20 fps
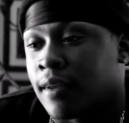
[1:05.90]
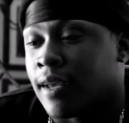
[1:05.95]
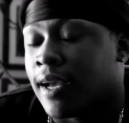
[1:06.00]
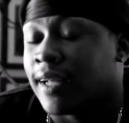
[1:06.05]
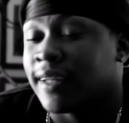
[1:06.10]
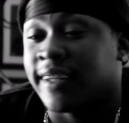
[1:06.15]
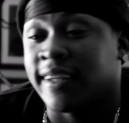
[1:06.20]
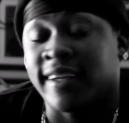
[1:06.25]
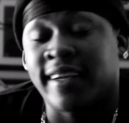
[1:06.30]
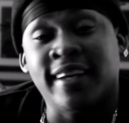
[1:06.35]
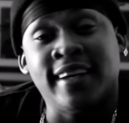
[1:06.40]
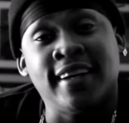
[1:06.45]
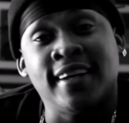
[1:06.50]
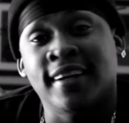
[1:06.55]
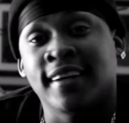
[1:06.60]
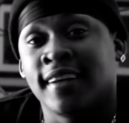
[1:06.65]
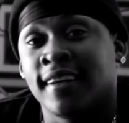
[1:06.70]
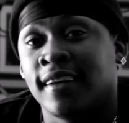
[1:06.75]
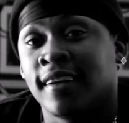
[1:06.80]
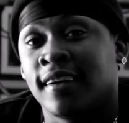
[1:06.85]
after
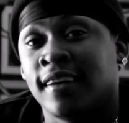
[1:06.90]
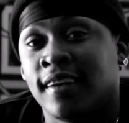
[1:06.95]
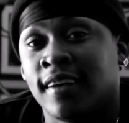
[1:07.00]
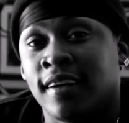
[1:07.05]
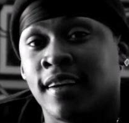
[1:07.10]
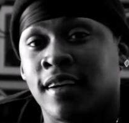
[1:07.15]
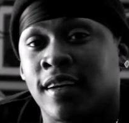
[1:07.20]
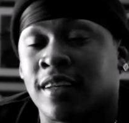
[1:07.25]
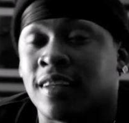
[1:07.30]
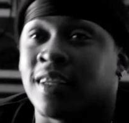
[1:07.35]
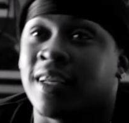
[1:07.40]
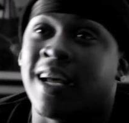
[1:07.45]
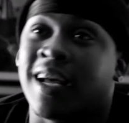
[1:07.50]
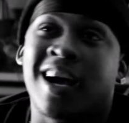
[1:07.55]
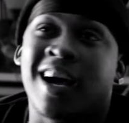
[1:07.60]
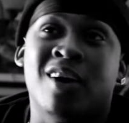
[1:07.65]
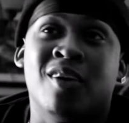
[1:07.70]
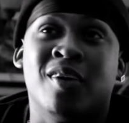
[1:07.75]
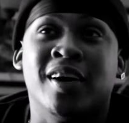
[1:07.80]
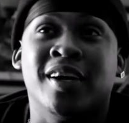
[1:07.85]
that, see,
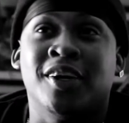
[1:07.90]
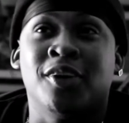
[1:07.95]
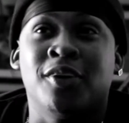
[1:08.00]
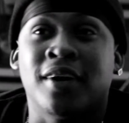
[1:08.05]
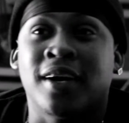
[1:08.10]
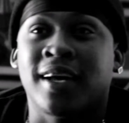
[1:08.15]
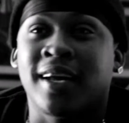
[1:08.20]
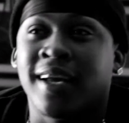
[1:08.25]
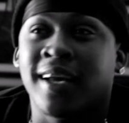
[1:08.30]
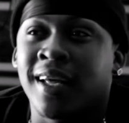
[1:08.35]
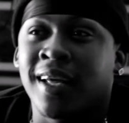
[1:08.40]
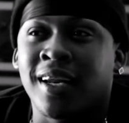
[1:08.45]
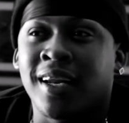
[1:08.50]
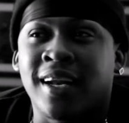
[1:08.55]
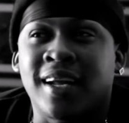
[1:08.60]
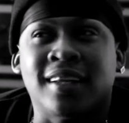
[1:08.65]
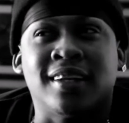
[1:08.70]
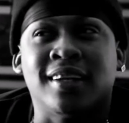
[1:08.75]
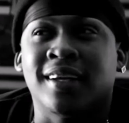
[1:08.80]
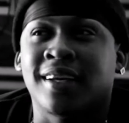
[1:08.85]
I always knew I had it
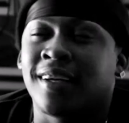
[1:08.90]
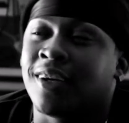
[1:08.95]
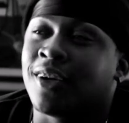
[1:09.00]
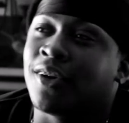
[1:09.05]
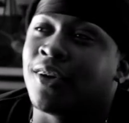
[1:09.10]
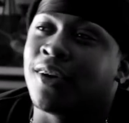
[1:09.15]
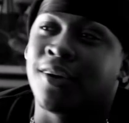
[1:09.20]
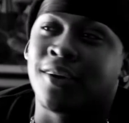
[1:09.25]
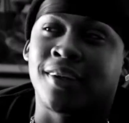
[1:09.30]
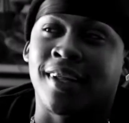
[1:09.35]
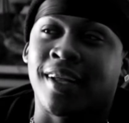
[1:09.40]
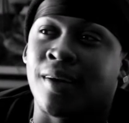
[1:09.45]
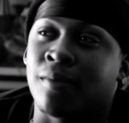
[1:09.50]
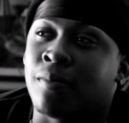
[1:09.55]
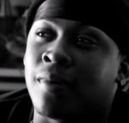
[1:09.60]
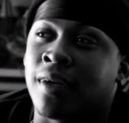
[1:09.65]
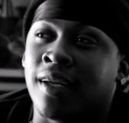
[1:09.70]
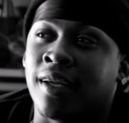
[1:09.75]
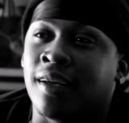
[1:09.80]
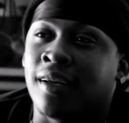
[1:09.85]
after that, though. It was like,
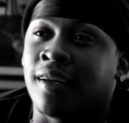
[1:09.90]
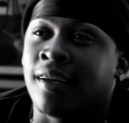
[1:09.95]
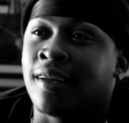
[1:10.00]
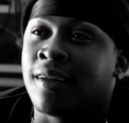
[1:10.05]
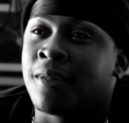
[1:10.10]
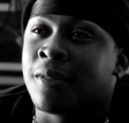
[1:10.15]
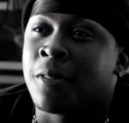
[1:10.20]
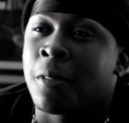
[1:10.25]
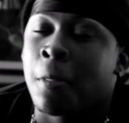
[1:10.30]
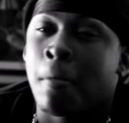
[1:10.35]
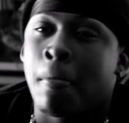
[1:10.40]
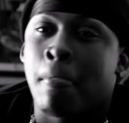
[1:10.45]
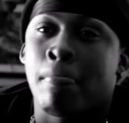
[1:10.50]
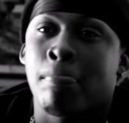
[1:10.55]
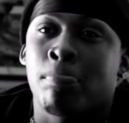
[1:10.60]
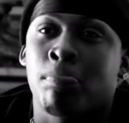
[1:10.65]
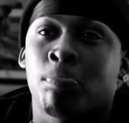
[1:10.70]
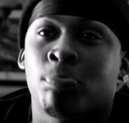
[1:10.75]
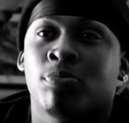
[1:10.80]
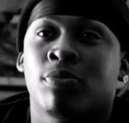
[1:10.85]
man,
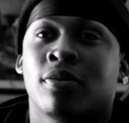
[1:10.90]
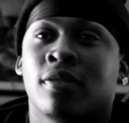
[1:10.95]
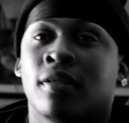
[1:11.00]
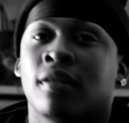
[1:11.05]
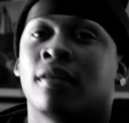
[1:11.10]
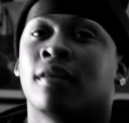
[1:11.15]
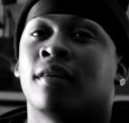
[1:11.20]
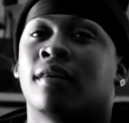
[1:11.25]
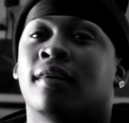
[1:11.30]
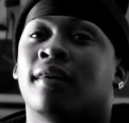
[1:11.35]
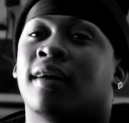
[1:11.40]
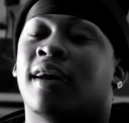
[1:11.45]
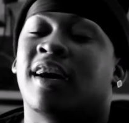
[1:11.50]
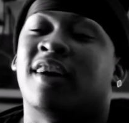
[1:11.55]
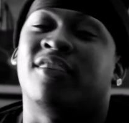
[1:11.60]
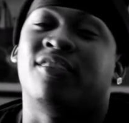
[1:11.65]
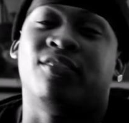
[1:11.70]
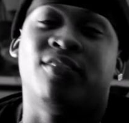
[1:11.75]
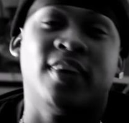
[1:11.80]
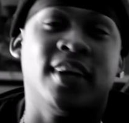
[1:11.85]
I
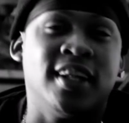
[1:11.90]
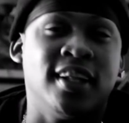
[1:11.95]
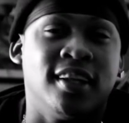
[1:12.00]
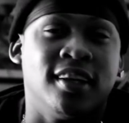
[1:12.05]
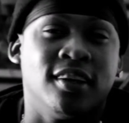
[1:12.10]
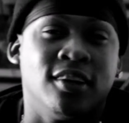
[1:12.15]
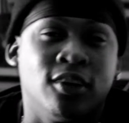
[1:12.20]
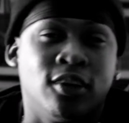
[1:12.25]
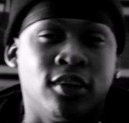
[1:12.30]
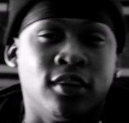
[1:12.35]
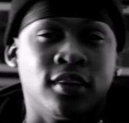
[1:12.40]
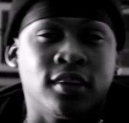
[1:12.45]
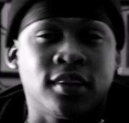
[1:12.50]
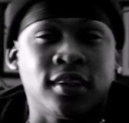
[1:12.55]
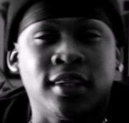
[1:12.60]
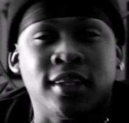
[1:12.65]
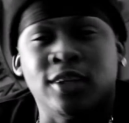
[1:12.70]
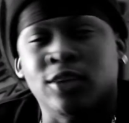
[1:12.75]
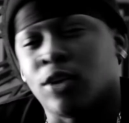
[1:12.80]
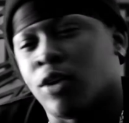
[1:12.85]
feel it, you know what I'm
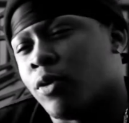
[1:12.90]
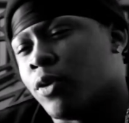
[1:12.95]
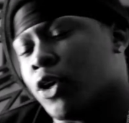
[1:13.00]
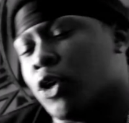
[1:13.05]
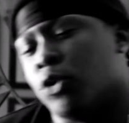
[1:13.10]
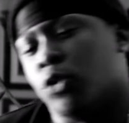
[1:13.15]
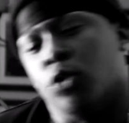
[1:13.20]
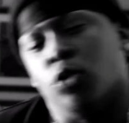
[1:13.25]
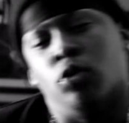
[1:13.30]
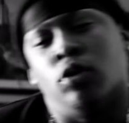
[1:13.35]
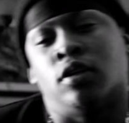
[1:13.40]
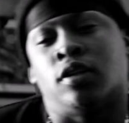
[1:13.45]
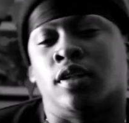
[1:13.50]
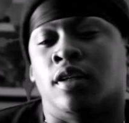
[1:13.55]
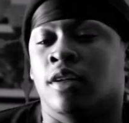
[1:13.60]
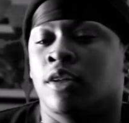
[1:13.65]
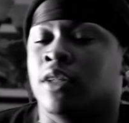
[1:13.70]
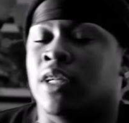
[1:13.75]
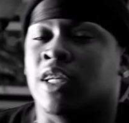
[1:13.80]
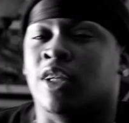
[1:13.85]
saying? You know when you're doing
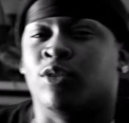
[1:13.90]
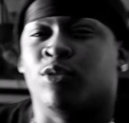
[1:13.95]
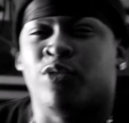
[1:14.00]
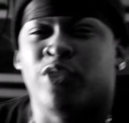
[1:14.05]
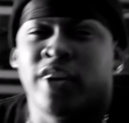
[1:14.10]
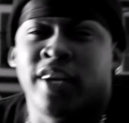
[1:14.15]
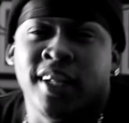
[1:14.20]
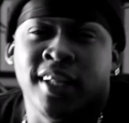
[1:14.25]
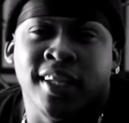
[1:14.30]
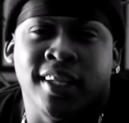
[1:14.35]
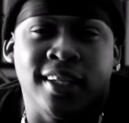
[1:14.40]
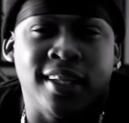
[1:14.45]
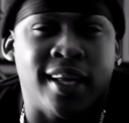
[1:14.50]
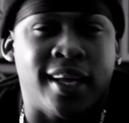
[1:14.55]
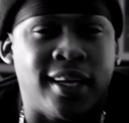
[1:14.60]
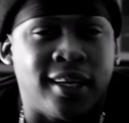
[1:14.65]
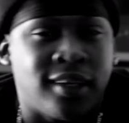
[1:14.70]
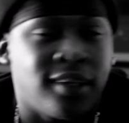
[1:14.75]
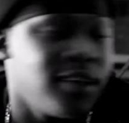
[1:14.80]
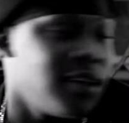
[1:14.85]
something, you just feel it,
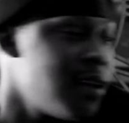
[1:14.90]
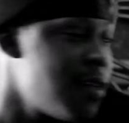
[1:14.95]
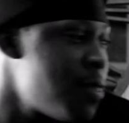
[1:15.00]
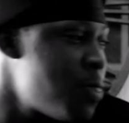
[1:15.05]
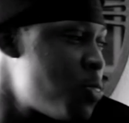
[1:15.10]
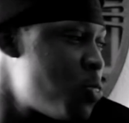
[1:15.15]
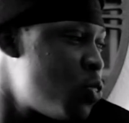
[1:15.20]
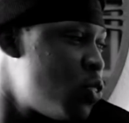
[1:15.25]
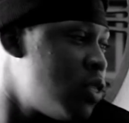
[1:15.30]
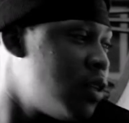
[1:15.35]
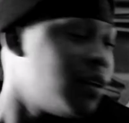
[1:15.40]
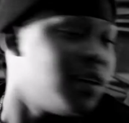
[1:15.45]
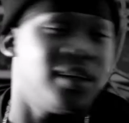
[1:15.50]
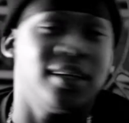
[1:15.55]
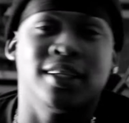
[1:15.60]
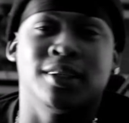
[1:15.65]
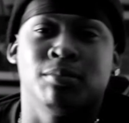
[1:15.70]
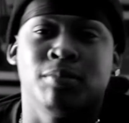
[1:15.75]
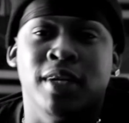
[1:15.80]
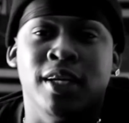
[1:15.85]
like,
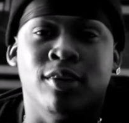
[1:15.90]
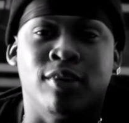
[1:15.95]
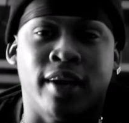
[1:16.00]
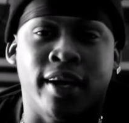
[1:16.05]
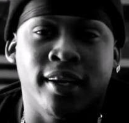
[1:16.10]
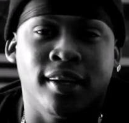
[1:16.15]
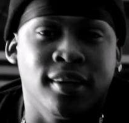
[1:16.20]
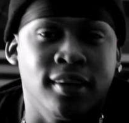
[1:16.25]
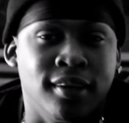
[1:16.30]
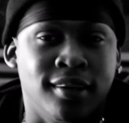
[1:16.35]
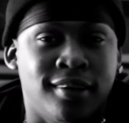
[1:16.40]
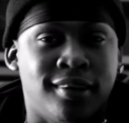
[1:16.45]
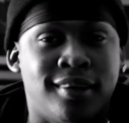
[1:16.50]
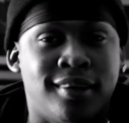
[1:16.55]
this me right here.